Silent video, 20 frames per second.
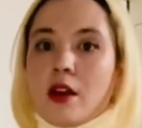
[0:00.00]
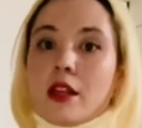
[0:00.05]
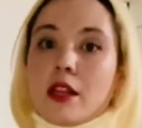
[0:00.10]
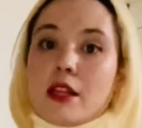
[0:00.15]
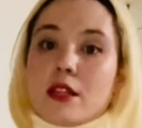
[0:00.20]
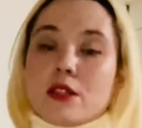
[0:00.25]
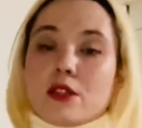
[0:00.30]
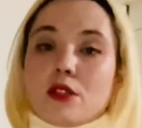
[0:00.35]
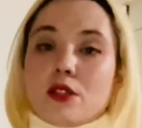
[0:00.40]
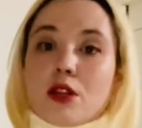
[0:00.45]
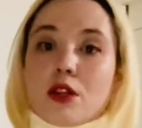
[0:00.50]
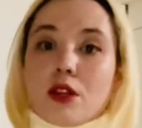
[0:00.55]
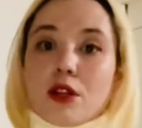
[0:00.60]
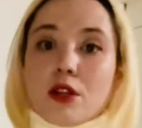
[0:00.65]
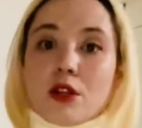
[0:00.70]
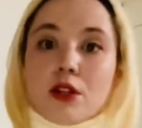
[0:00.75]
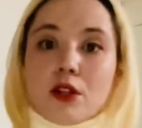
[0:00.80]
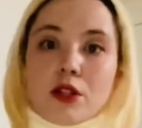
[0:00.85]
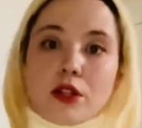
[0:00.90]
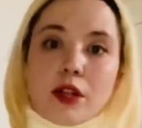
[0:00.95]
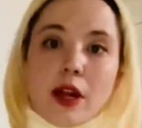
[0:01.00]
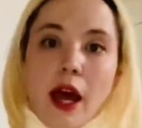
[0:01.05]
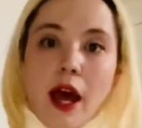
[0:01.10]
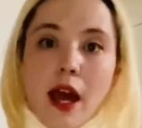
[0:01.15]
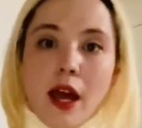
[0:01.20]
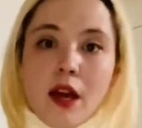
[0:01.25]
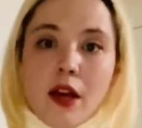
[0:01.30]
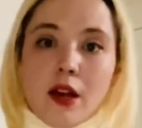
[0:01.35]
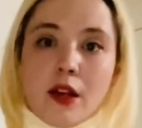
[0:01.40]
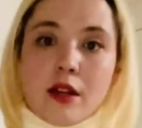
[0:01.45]
this
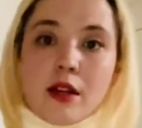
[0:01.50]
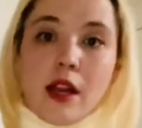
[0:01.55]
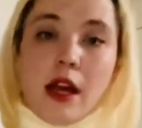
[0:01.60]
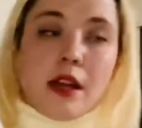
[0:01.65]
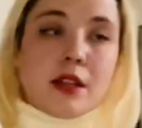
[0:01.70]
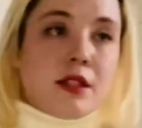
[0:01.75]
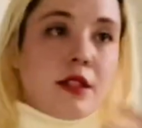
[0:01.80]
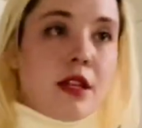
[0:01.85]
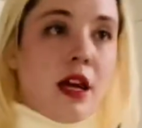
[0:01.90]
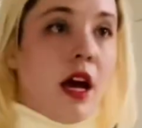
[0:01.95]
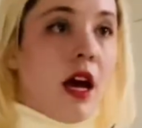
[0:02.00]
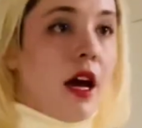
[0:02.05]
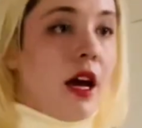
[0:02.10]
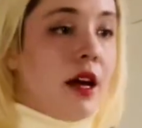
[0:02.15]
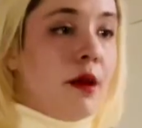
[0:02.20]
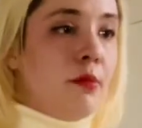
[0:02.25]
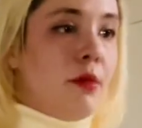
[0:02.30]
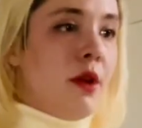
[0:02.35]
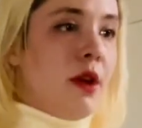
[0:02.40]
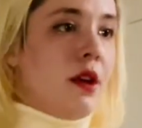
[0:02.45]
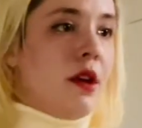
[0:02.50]
turtleneck next time.